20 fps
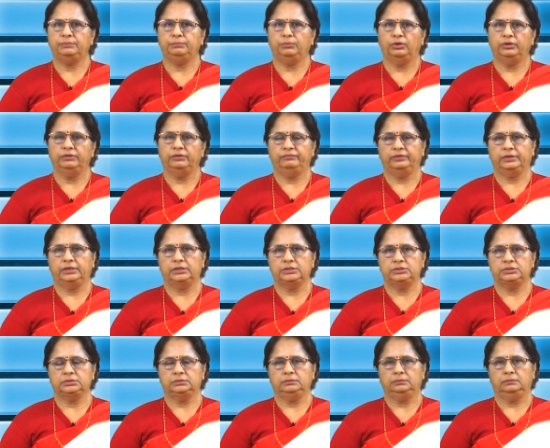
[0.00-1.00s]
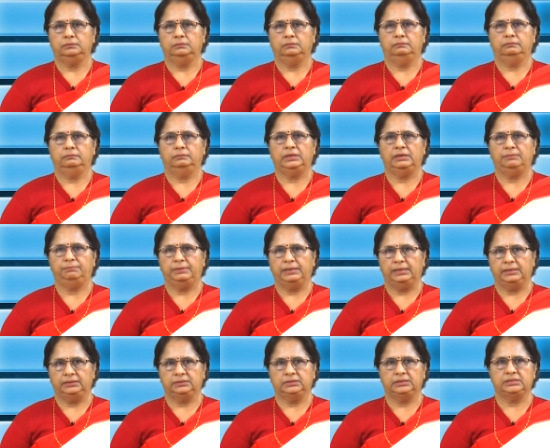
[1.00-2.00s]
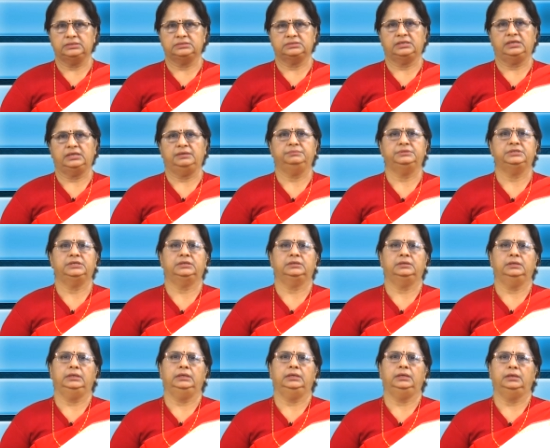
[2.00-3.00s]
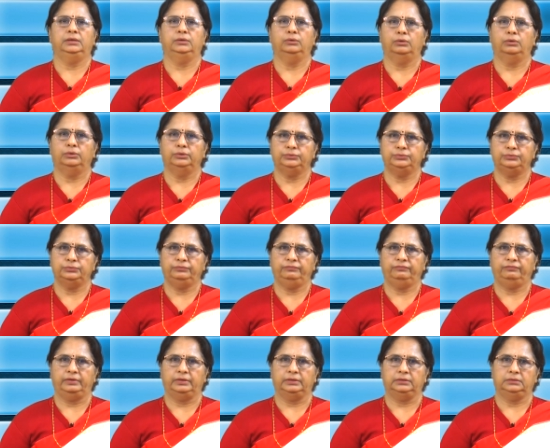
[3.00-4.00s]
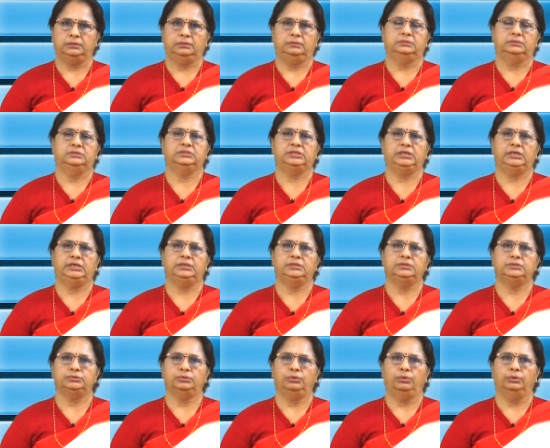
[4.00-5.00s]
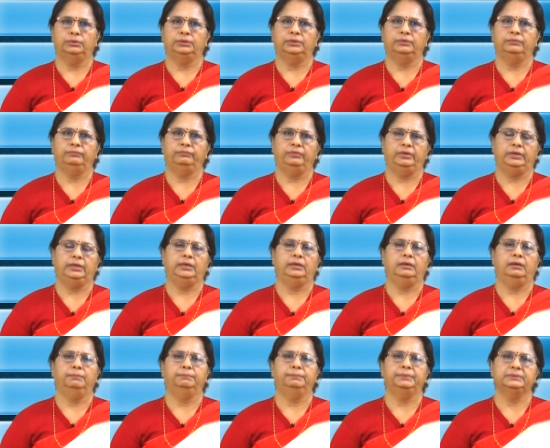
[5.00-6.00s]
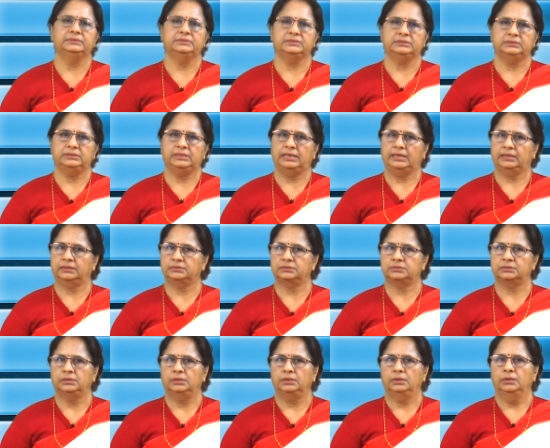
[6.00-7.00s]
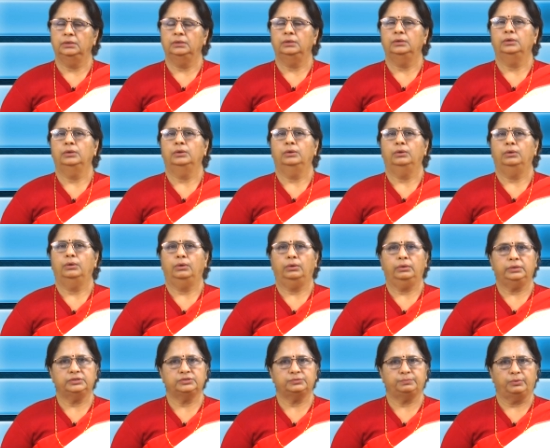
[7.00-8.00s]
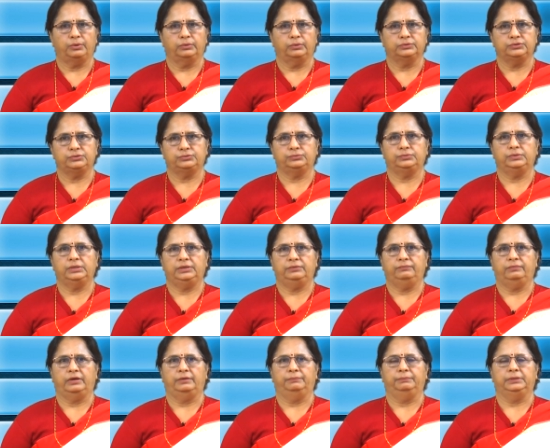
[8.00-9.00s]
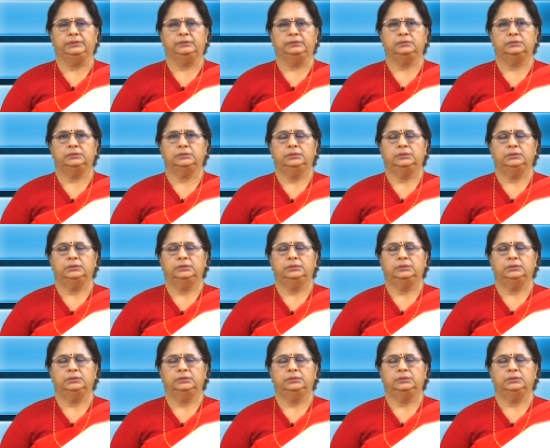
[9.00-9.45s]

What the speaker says: modification, we apply these same technique in order to effect change on the way a person acts or responds to the environment.